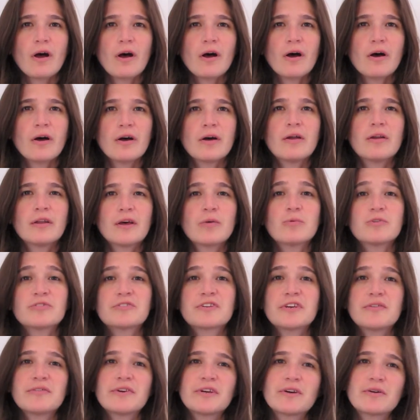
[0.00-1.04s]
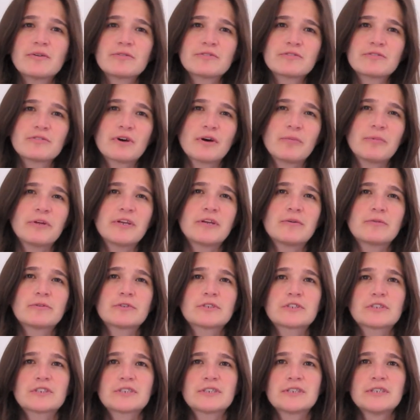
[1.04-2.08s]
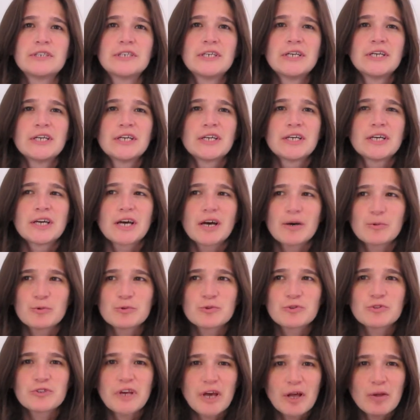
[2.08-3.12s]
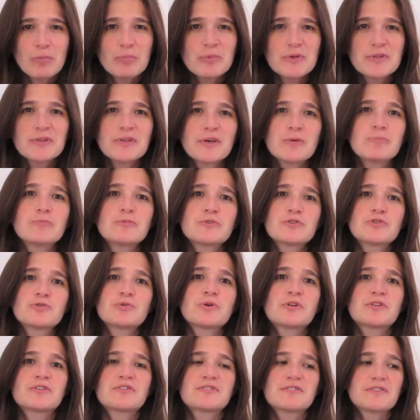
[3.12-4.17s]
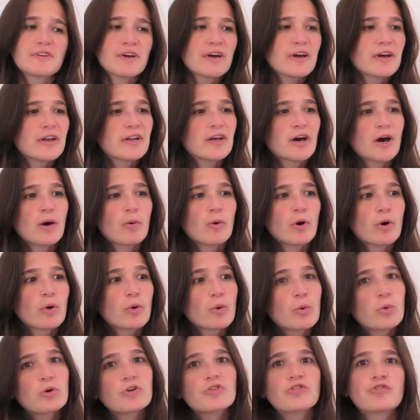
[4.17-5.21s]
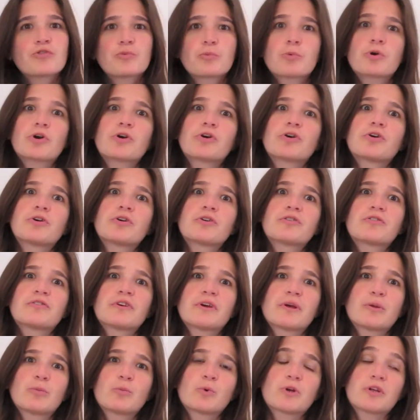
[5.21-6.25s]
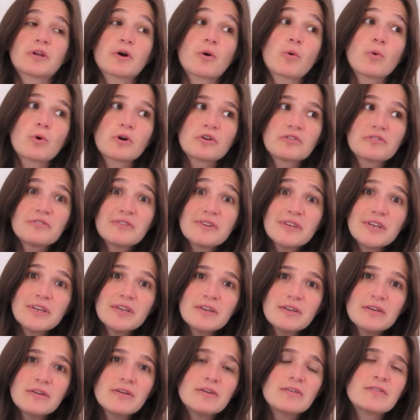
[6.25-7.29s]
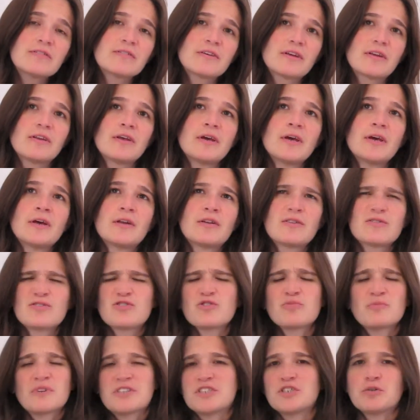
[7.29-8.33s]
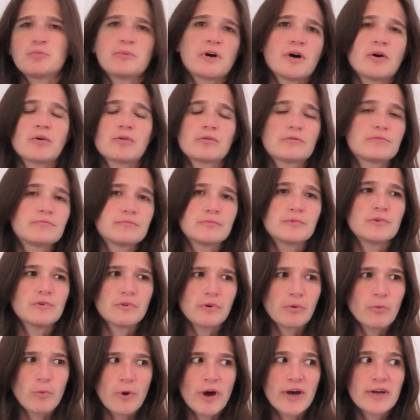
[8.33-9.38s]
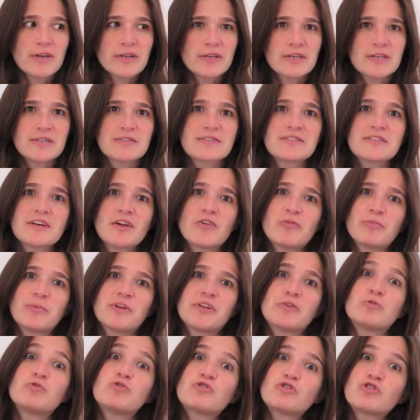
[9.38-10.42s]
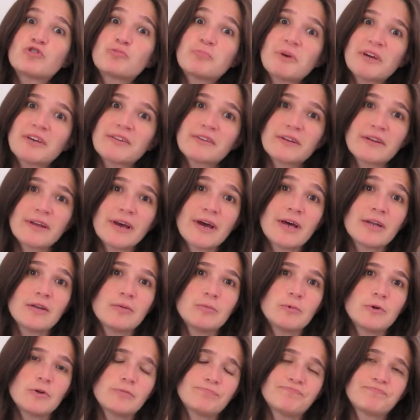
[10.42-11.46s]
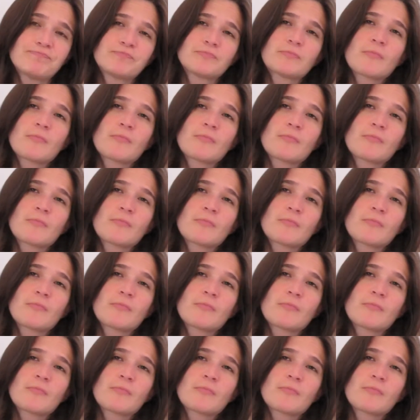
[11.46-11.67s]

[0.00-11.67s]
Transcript: And I was giving also. I was helping them to understand how a horse works and what a horse needs, and not so much about riding itself, but to respect an animal.